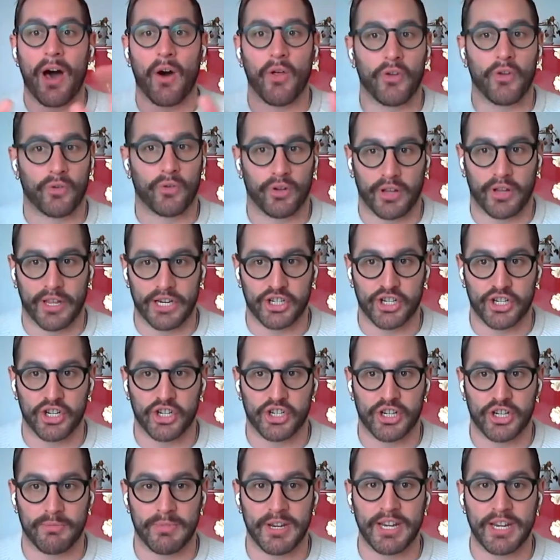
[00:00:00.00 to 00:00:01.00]
how the
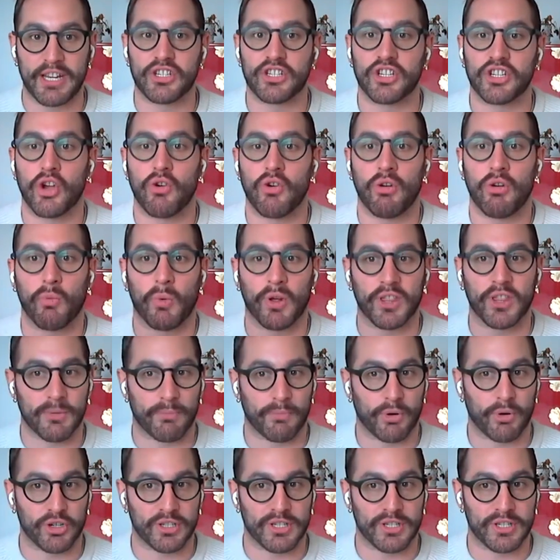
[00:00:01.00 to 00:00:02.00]
relationship needs to go and
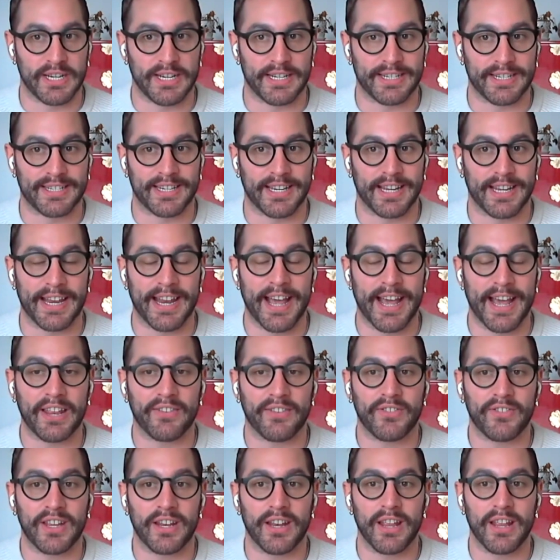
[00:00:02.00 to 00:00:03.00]
what the person needs to get
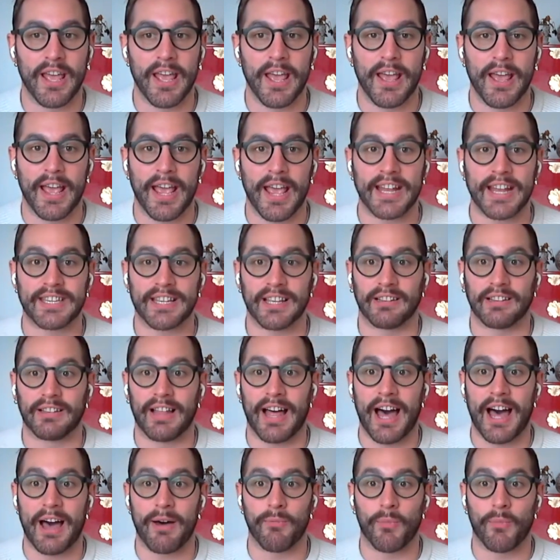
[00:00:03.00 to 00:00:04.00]
out of it, it's a
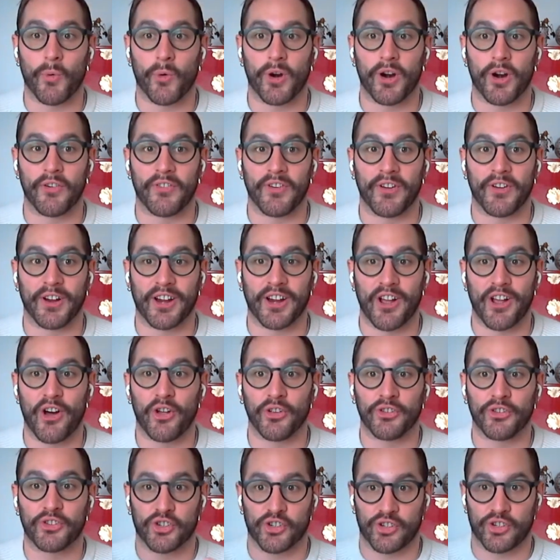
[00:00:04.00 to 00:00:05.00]
lot more of a
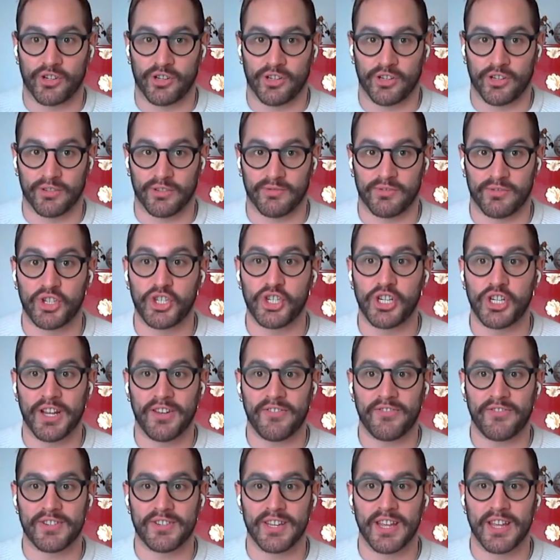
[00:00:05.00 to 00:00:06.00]
cultural
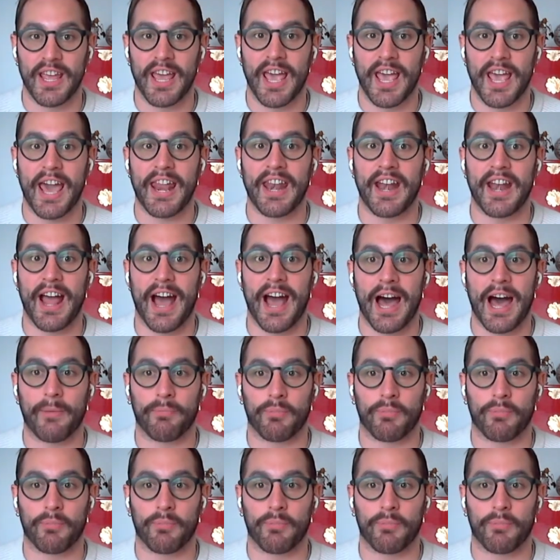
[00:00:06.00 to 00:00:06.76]
shift and an